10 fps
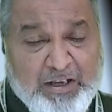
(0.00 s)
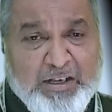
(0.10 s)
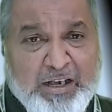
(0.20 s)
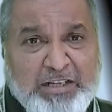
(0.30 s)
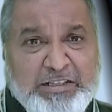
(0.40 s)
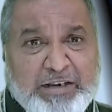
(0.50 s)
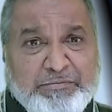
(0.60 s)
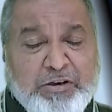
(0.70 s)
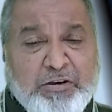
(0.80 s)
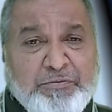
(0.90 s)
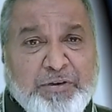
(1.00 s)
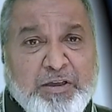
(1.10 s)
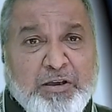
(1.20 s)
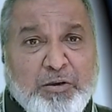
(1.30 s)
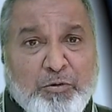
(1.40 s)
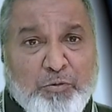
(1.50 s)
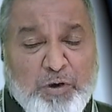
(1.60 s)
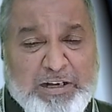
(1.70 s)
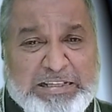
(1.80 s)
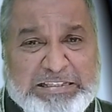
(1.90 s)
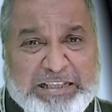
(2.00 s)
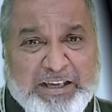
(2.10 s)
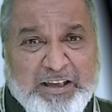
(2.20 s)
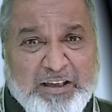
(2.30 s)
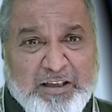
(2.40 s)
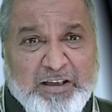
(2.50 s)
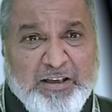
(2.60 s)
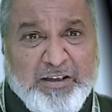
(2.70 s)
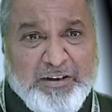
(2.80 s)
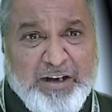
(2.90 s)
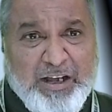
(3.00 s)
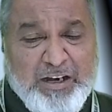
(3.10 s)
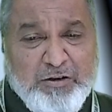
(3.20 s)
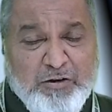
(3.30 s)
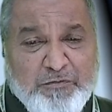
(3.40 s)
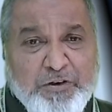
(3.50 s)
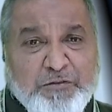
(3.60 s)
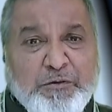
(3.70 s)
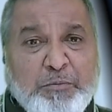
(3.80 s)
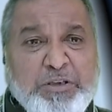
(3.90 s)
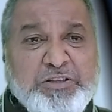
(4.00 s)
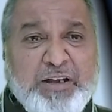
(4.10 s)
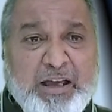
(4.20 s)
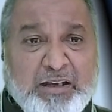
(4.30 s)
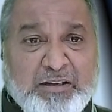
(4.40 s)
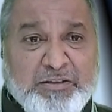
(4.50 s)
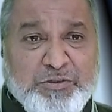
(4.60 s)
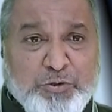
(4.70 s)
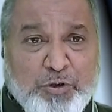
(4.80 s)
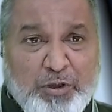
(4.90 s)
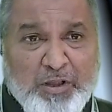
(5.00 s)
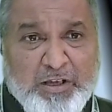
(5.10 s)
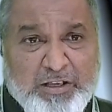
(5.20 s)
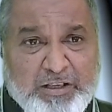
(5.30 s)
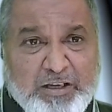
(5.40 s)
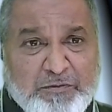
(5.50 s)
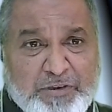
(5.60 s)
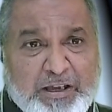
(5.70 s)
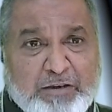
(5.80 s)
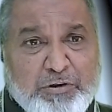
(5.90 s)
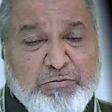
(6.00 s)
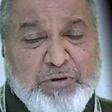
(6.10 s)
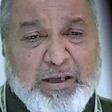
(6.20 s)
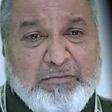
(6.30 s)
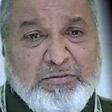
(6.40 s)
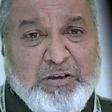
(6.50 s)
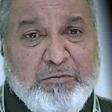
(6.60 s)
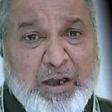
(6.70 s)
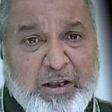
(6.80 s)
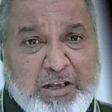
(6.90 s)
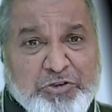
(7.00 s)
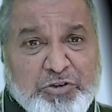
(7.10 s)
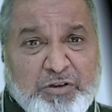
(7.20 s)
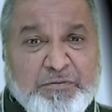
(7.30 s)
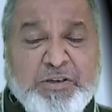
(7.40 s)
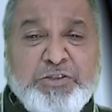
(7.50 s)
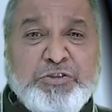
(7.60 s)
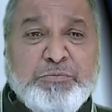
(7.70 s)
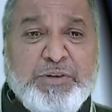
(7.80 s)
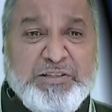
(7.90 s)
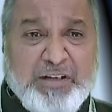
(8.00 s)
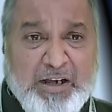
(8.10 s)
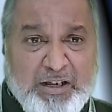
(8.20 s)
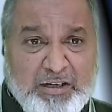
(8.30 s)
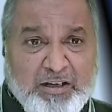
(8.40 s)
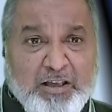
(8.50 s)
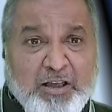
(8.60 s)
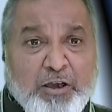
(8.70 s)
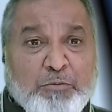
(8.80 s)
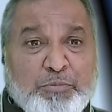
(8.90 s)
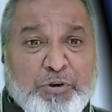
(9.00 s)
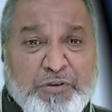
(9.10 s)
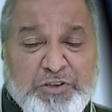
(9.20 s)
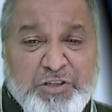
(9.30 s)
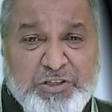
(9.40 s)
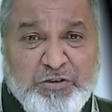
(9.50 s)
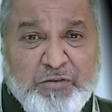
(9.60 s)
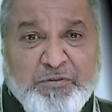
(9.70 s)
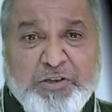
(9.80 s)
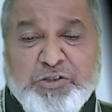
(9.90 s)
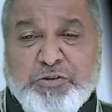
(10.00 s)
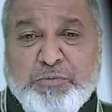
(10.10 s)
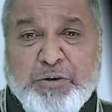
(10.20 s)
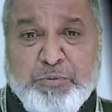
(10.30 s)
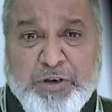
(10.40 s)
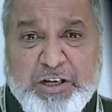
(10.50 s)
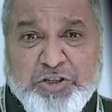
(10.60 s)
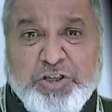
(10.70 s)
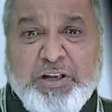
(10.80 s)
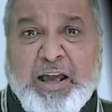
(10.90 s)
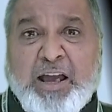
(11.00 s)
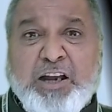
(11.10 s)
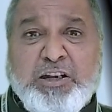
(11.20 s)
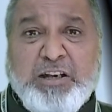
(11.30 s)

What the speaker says: concept of what is the right of information act. So here we are going to have the violation of consumers right, provisions of consumer protection act